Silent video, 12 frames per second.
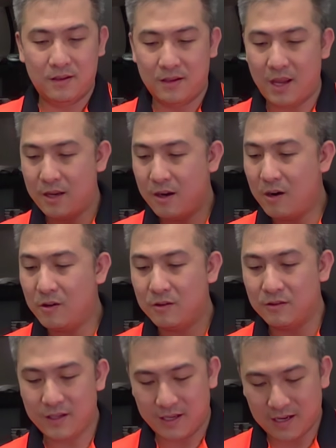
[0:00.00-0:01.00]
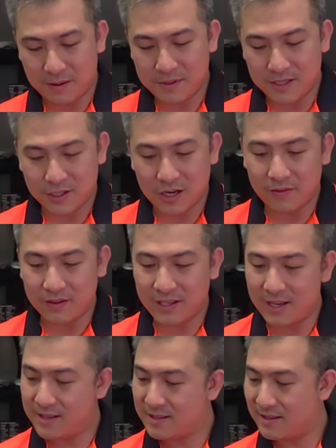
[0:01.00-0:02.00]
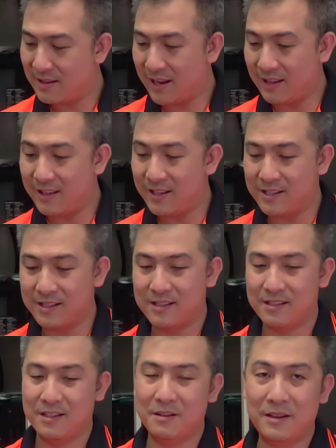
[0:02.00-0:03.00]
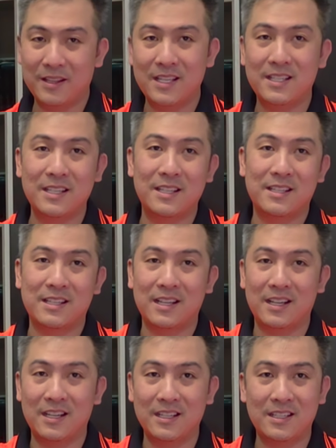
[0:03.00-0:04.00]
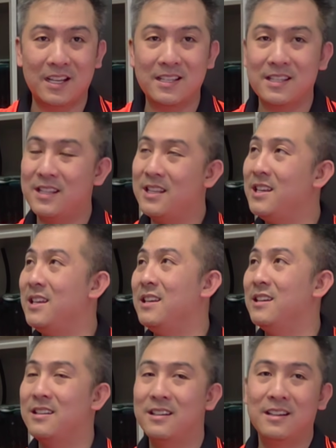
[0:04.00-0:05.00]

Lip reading: There you go. It comes in a travel case like this. This is just the